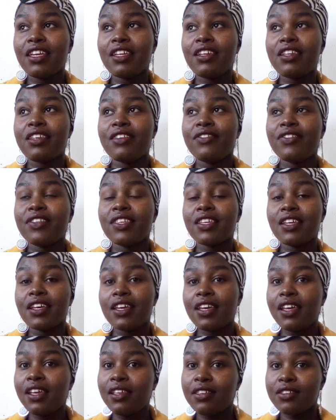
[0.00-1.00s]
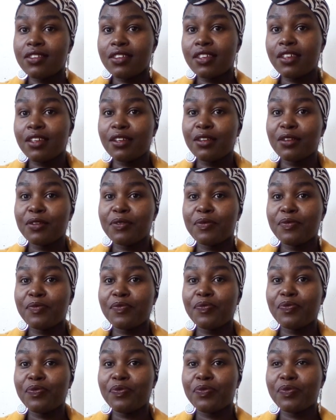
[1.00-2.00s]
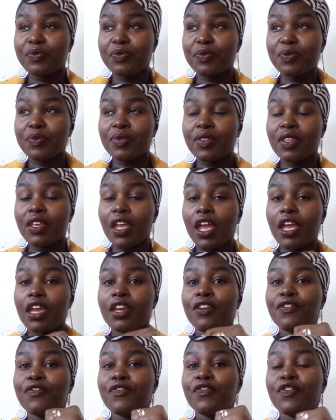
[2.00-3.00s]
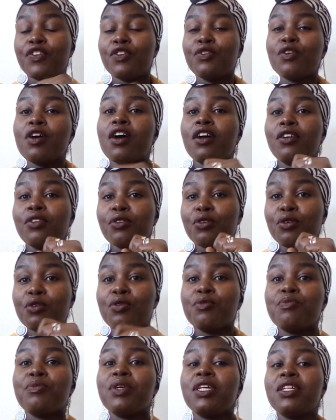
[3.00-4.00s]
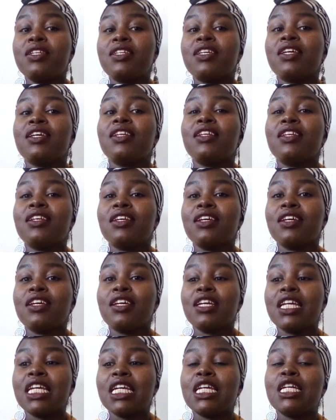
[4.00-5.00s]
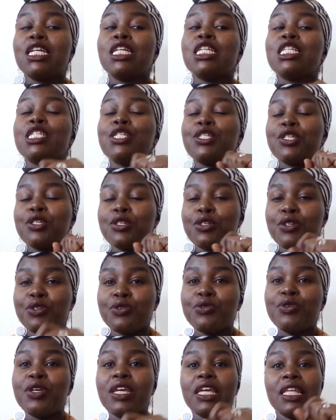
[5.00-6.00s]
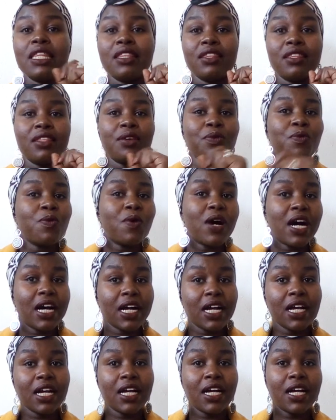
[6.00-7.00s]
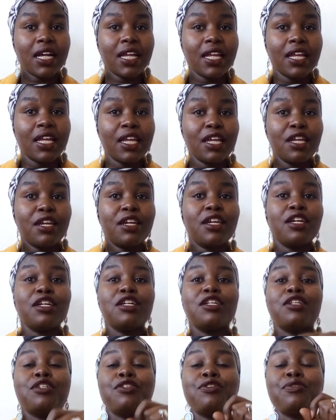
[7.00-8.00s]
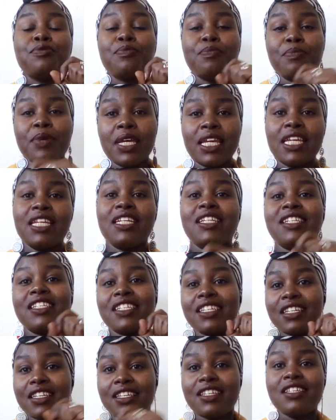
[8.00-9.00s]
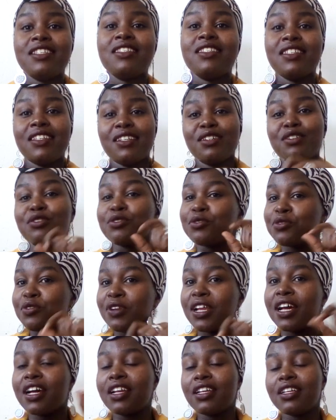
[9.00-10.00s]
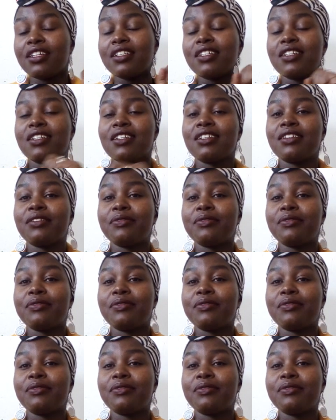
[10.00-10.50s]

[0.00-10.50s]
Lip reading: It is easy if you are committed to doing the work to make it easy to learn it.